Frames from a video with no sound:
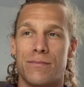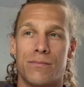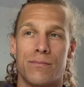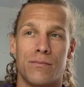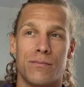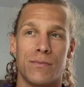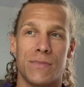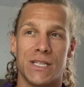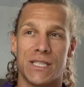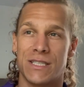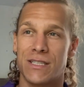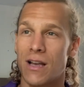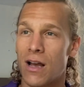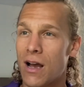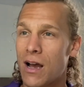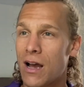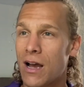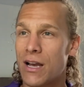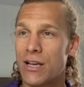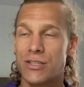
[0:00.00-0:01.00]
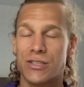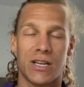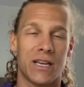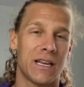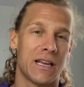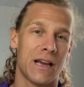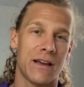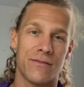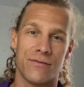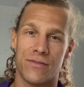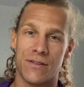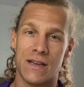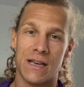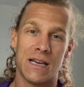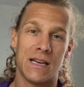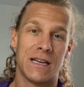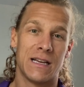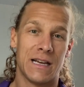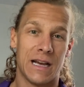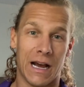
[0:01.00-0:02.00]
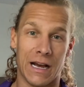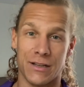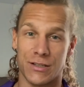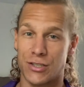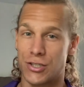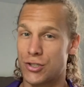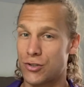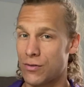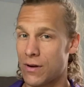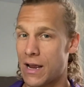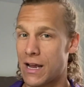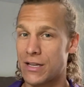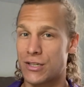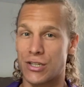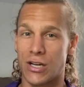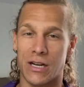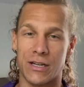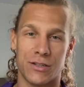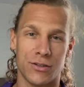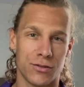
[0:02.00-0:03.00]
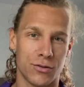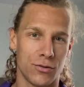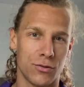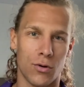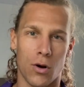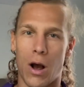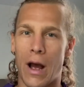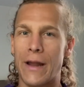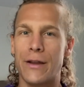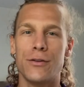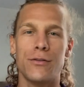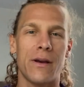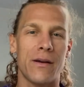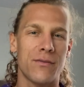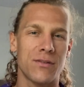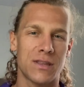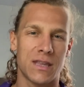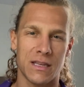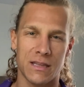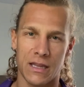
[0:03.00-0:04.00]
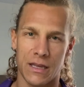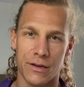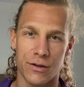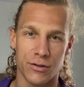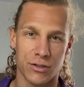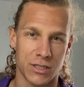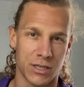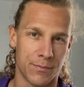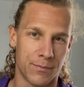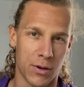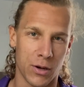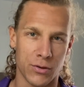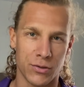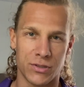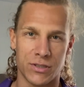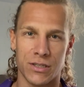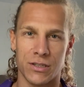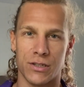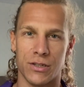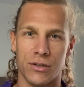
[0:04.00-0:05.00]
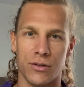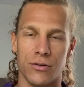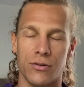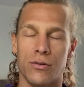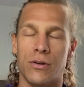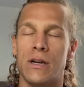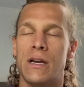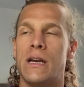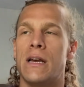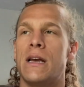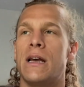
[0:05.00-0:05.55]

massage. I stretch, I do everything that you're supposed to do.